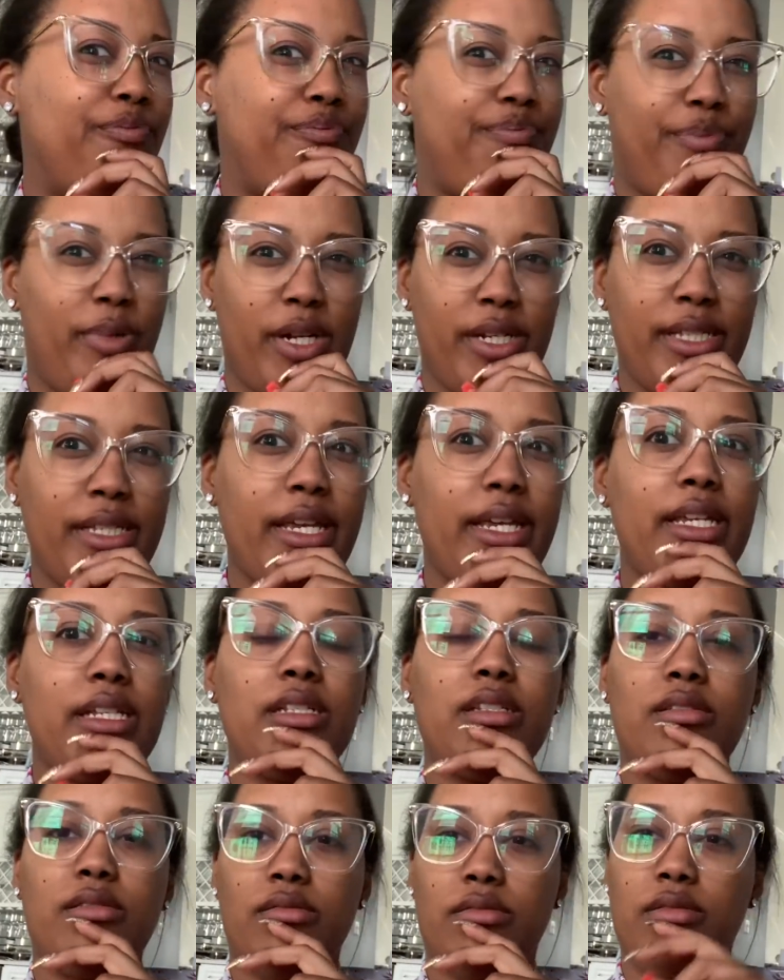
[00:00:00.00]
percent
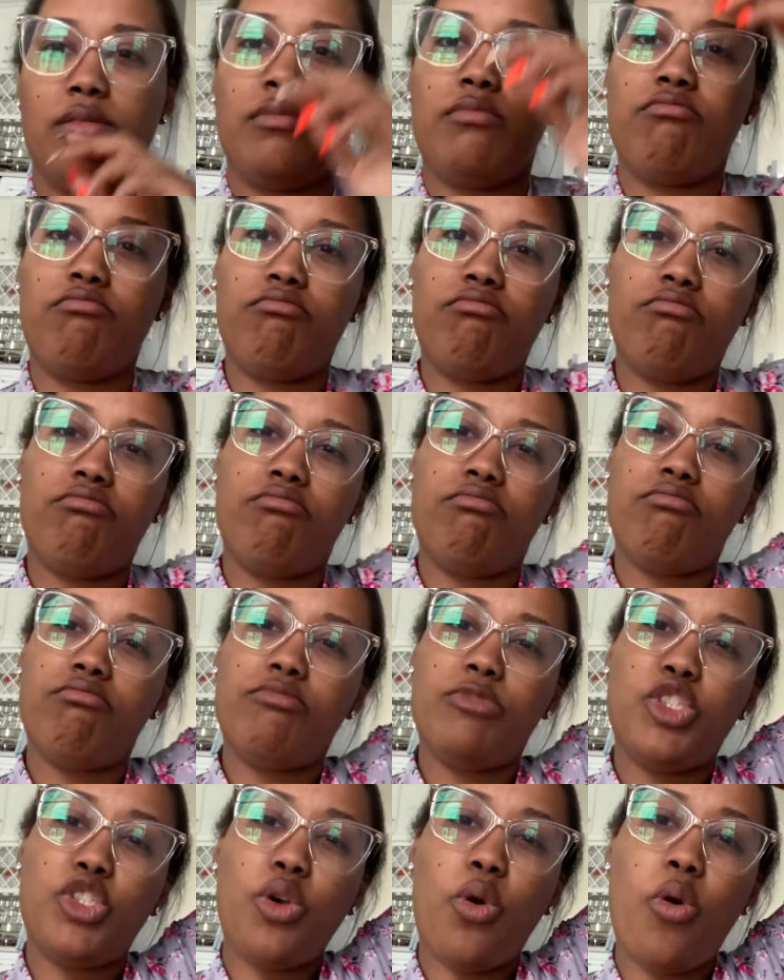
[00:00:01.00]

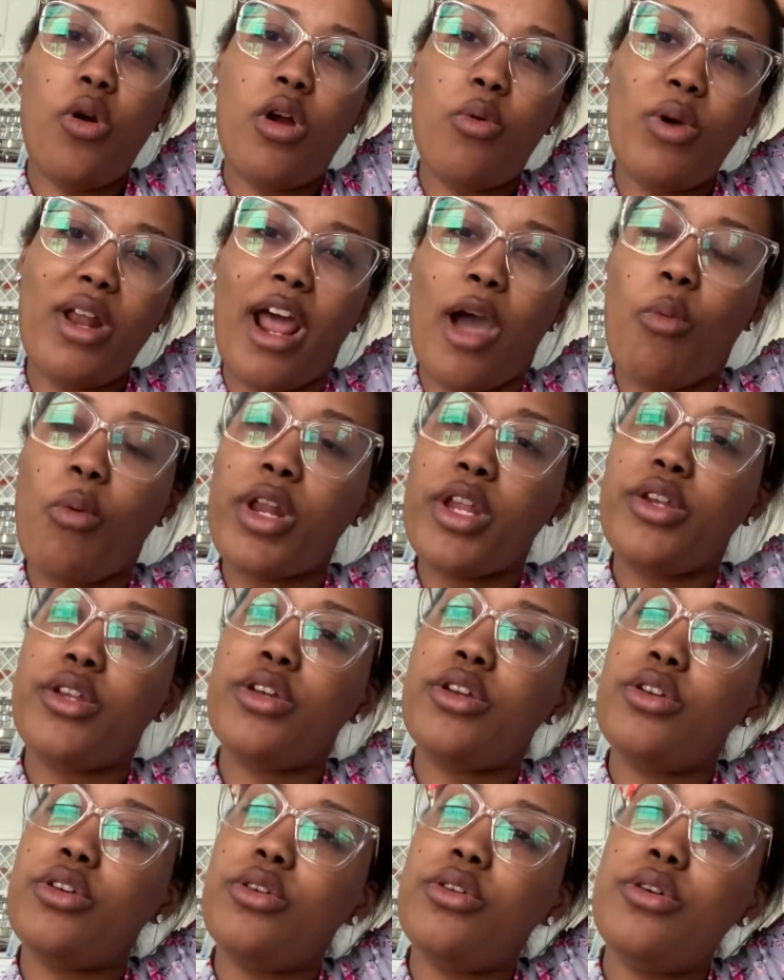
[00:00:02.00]
sure what I want to
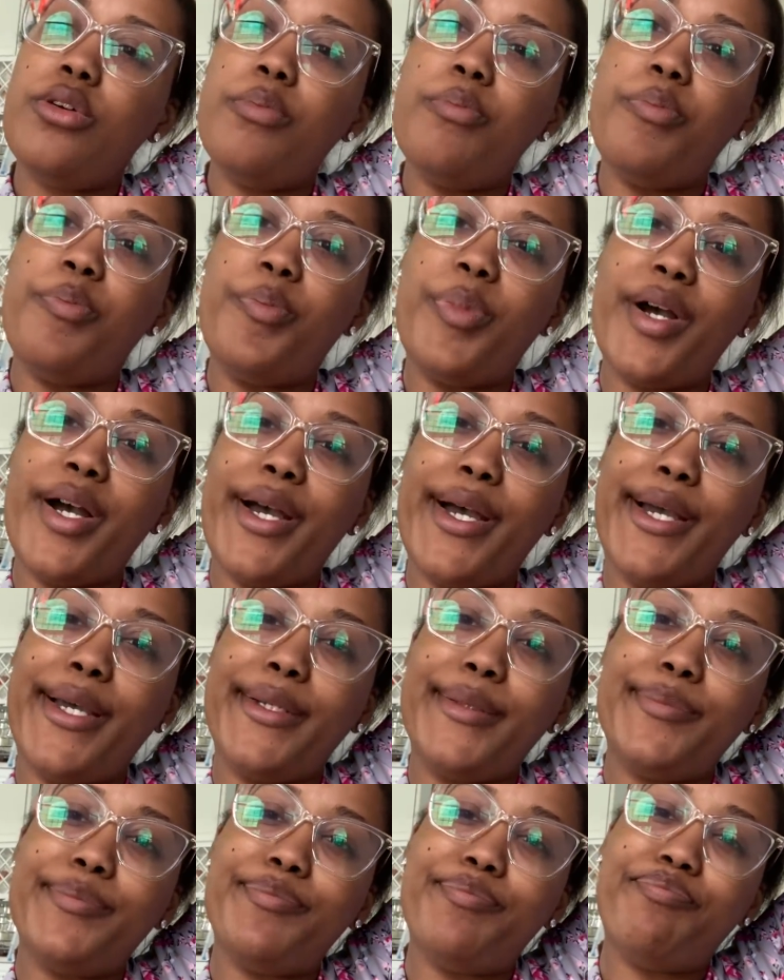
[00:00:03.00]
do, but
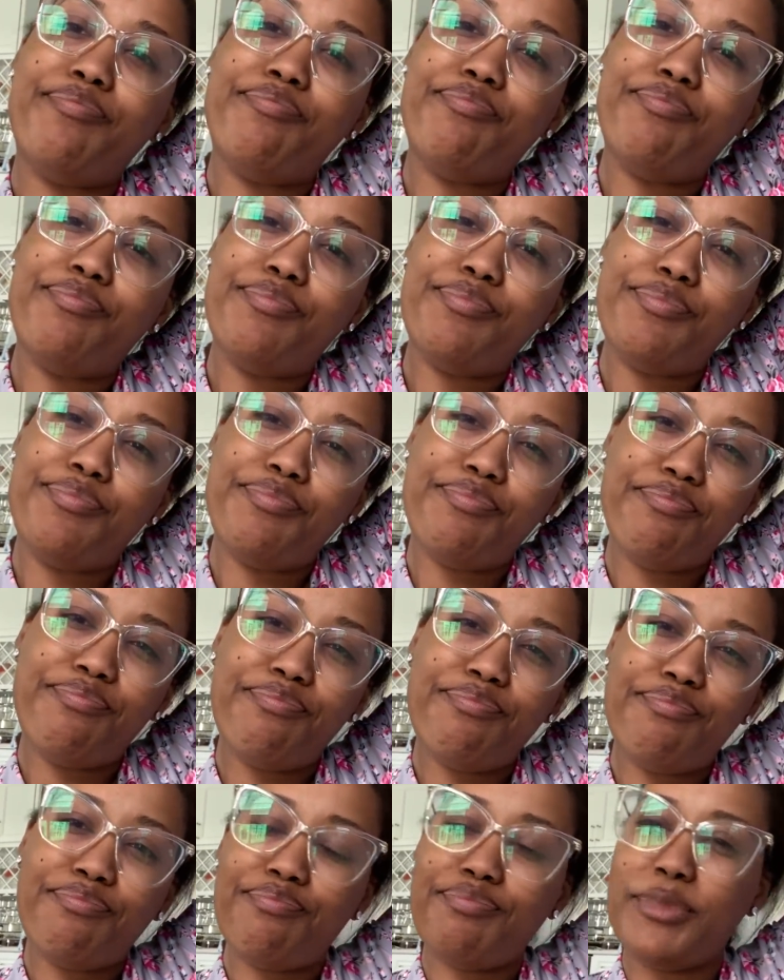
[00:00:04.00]

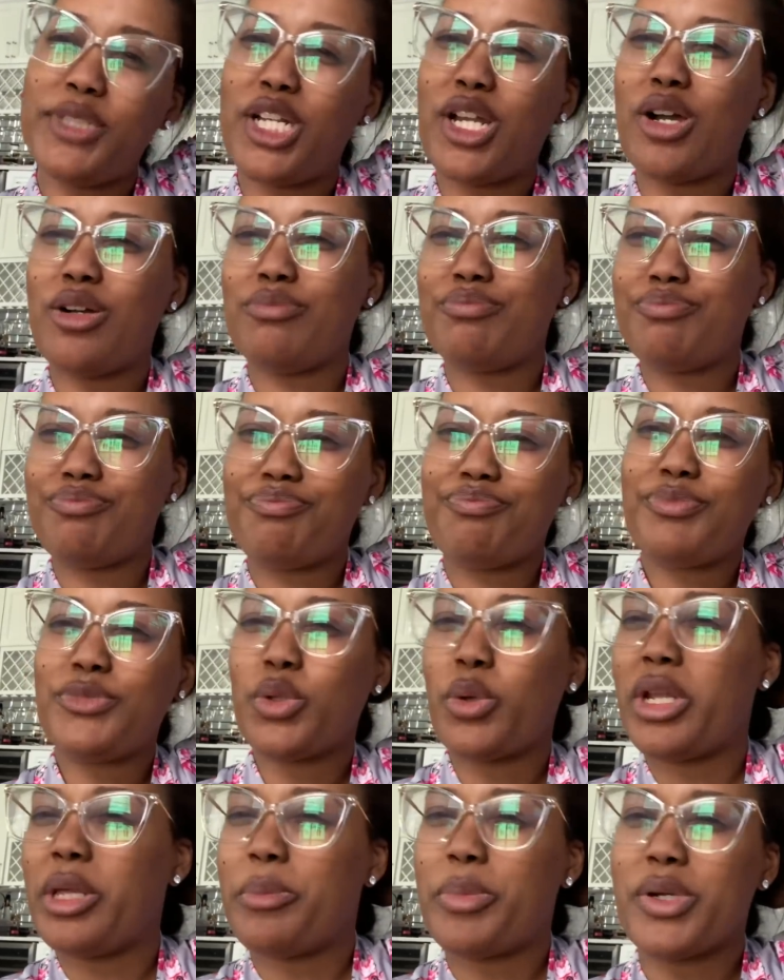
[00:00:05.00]
you know,
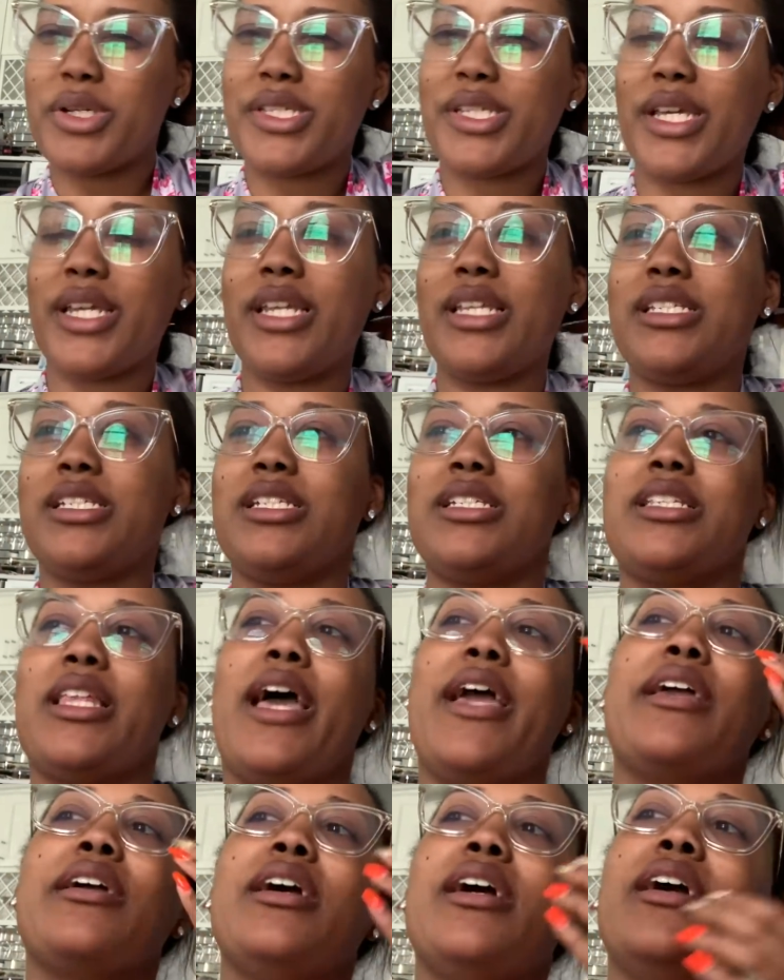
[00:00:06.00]
twenty percent is just
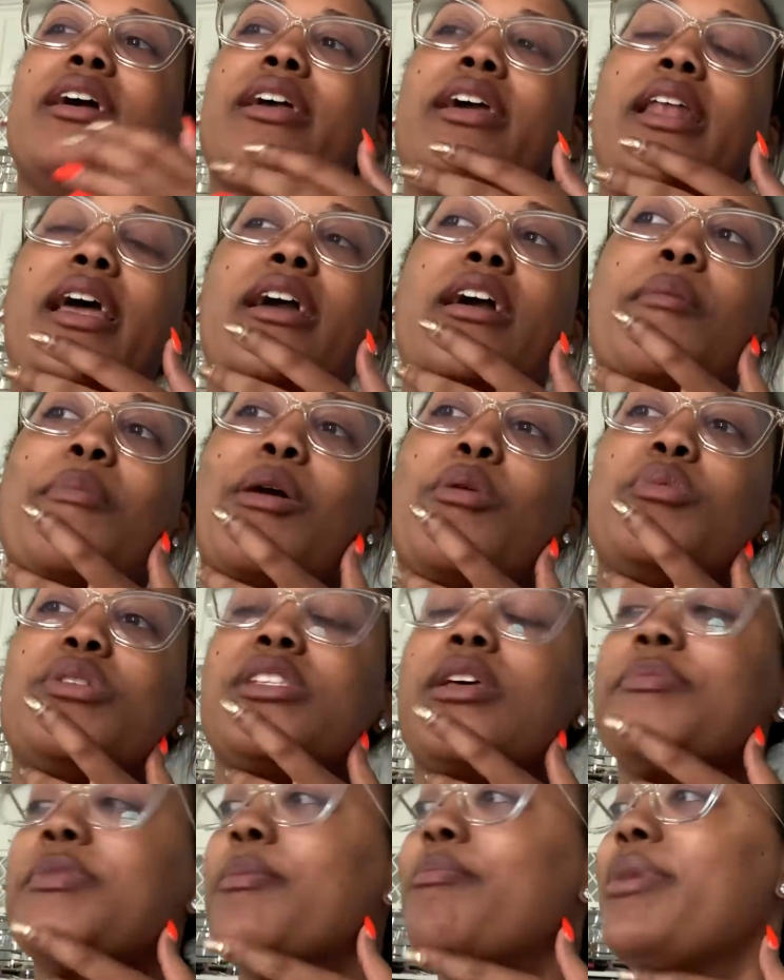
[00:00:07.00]
like, uh, can I come up with
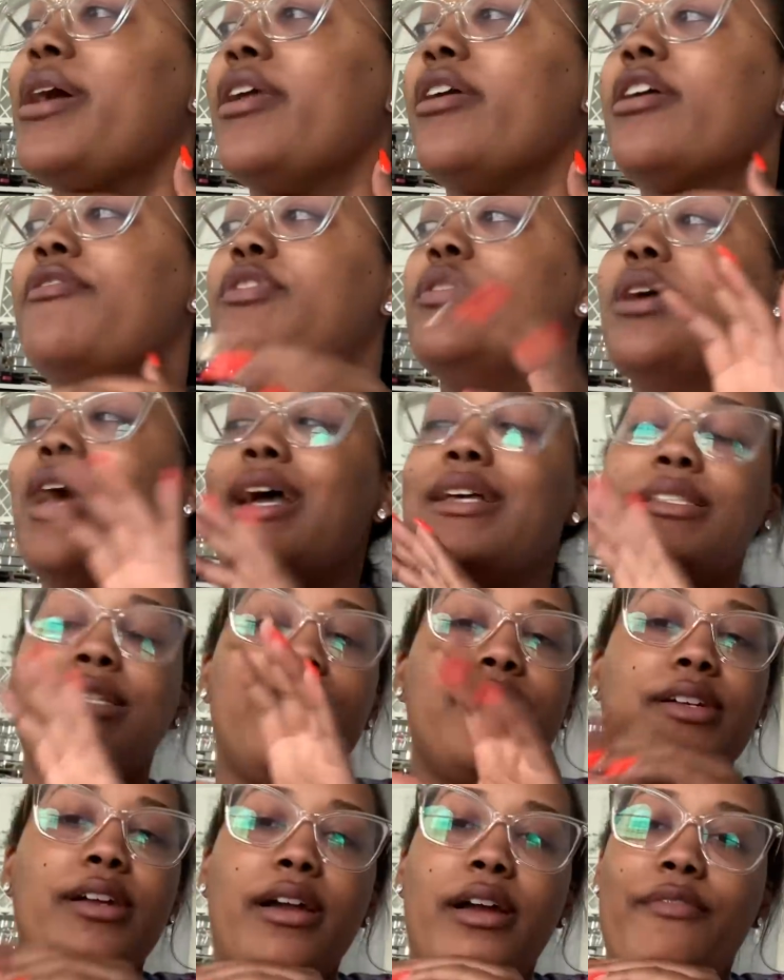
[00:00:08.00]
something better? If you guys
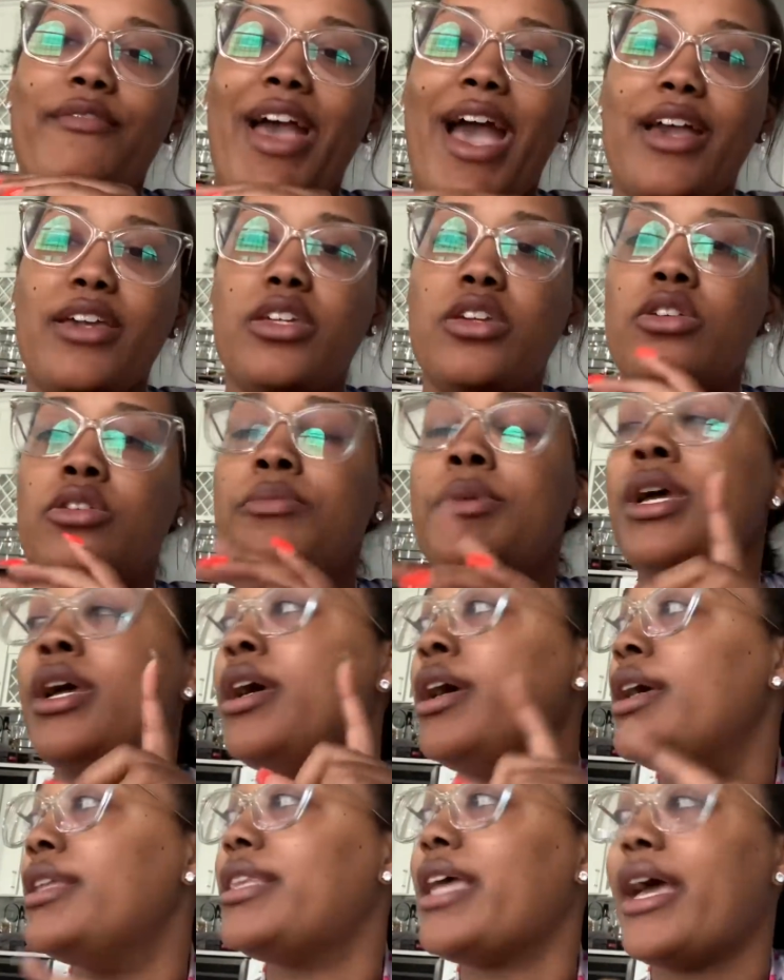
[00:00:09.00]
hear a vacuum,
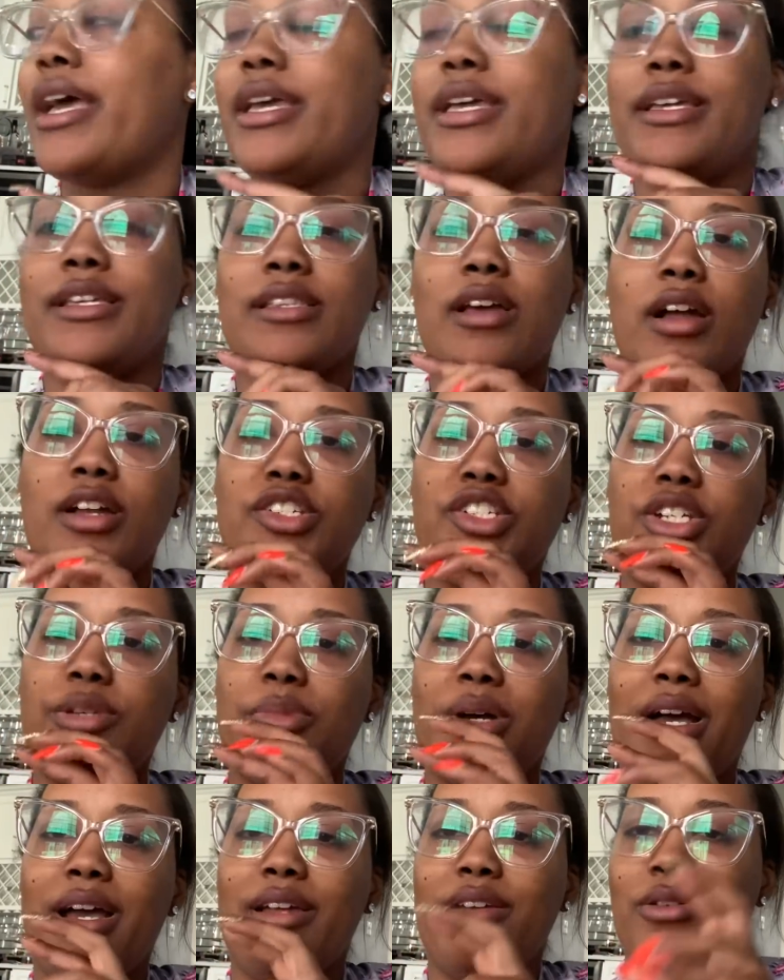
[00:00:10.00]
that is our
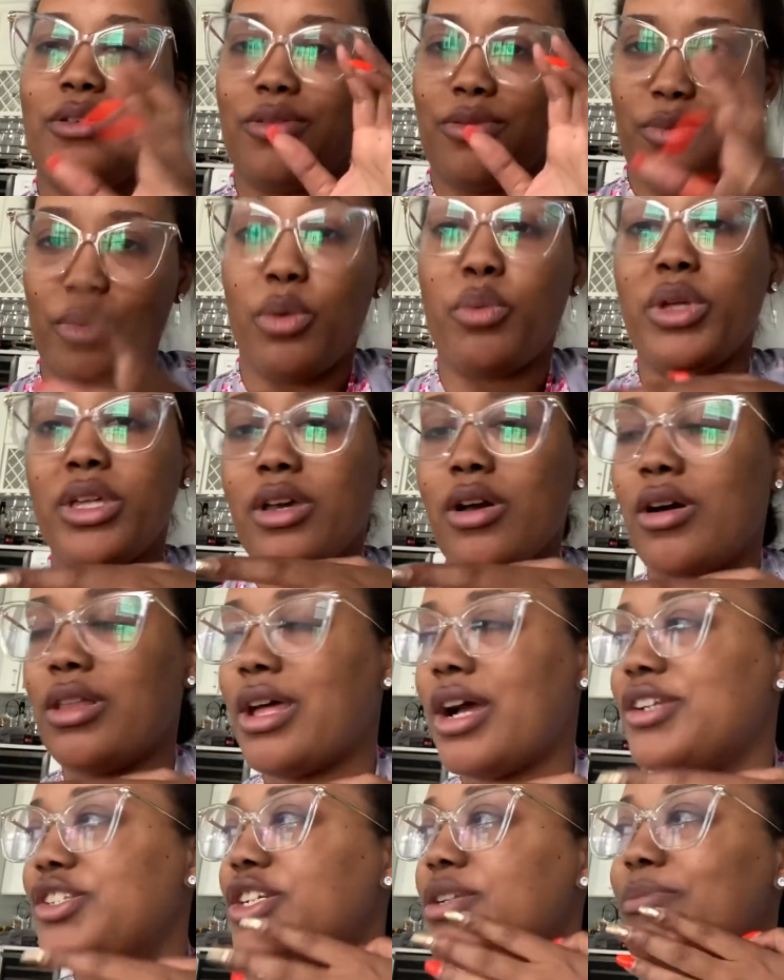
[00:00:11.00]
G-bot, what we call
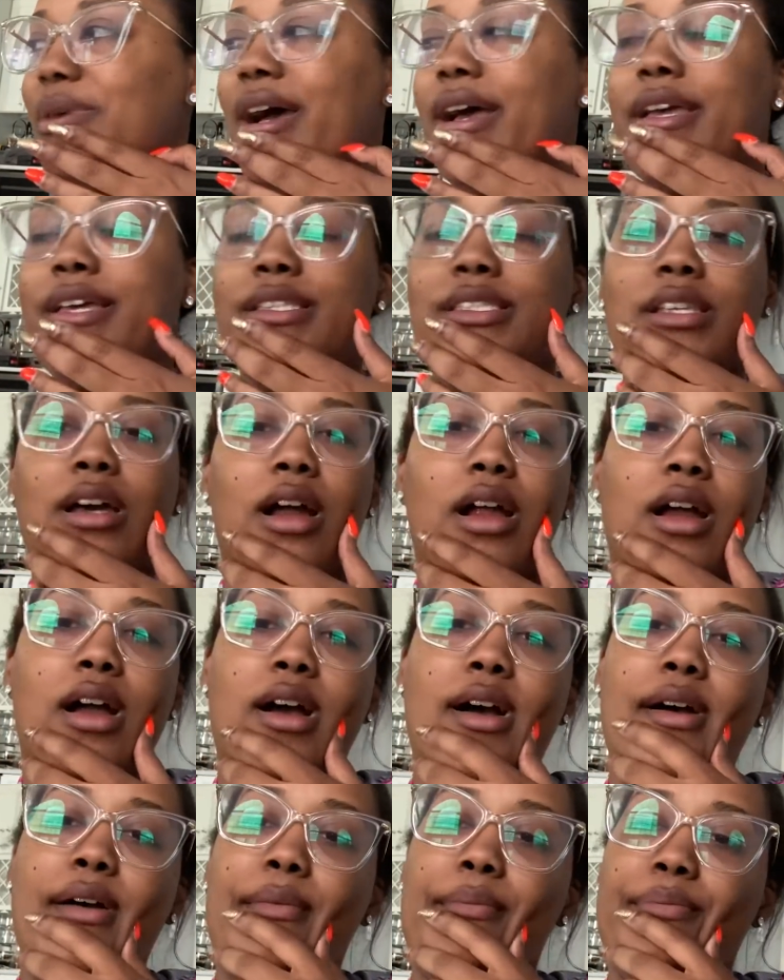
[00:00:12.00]
our G-bot. It's our
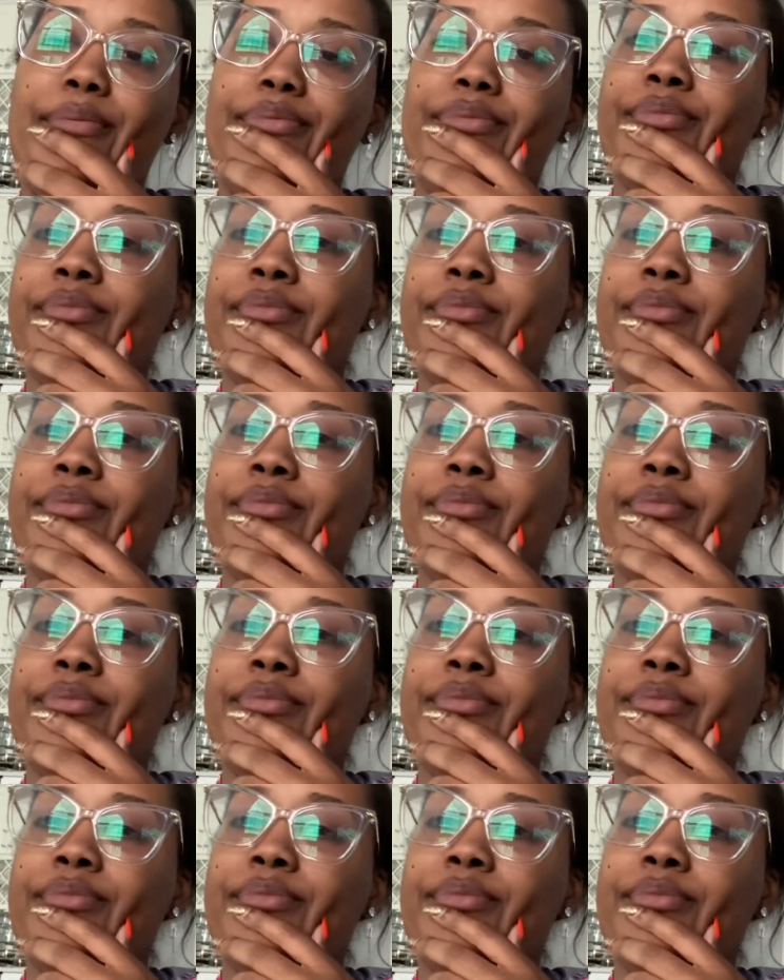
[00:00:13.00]
um,